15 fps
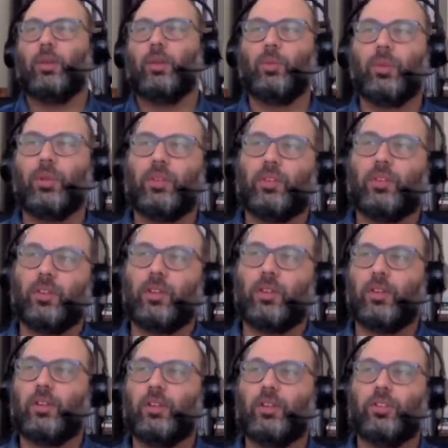but
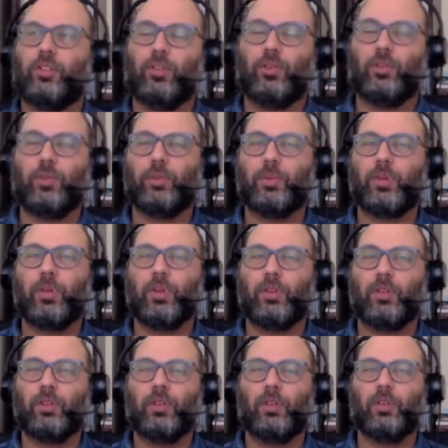there's a third
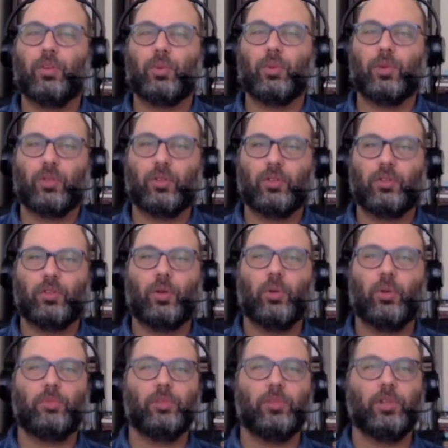part in the works,
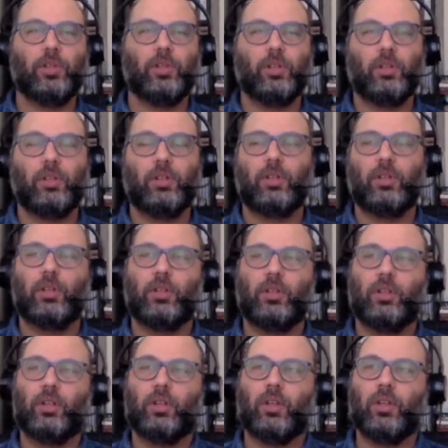hopefully
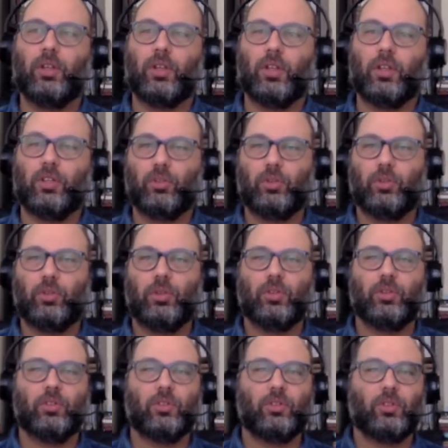in the next 2
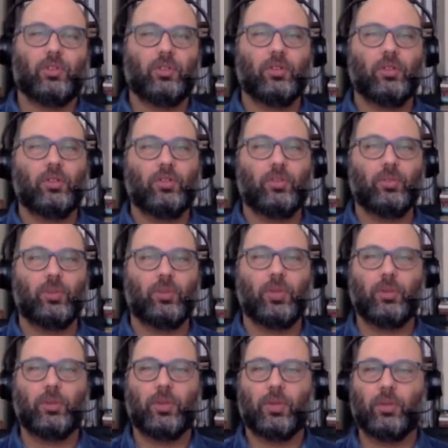years. It should be
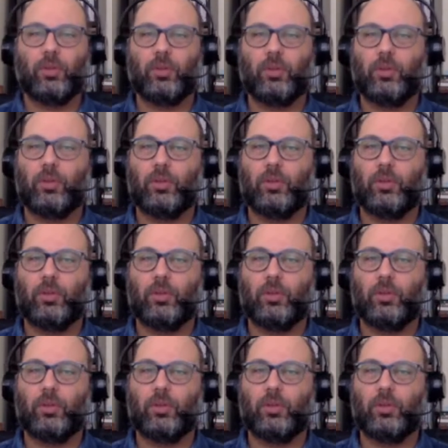coming out.